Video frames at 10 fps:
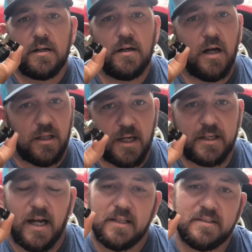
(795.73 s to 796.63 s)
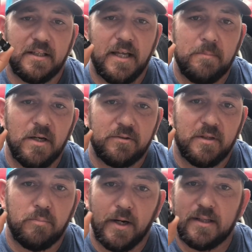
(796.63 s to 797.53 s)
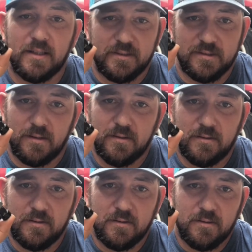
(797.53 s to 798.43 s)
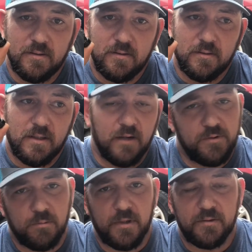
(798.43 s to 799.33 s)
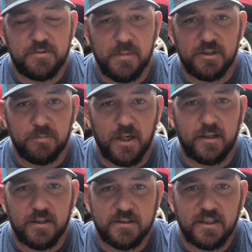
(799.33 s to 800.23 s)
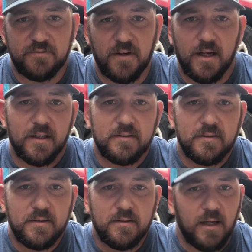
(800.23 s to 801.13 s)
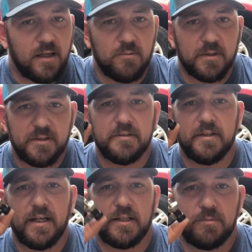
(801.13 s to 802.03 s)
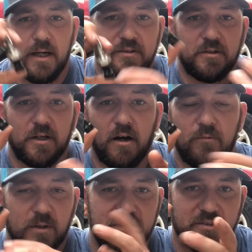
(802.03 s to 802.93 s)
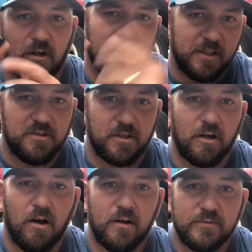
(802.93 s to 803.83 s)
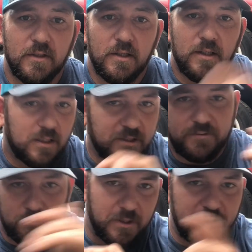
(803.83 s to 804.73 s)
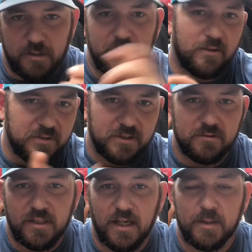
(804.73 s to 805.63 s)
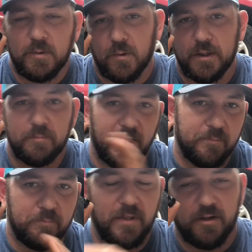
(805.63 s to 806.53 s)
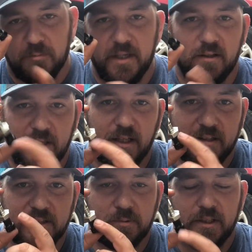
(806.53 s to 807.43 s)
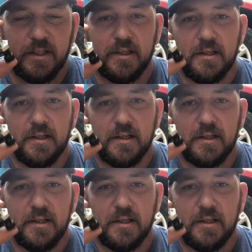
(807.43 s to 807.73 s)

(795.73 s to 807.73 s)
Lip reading: a lot of guys said they melted brake lens. Now, if you want to melt your brake lens, that's fine. I don't want to do that. That's why I took it off. Once it started, I took it off. I just have to re-jump it every single time, or it intermittently, like this one did,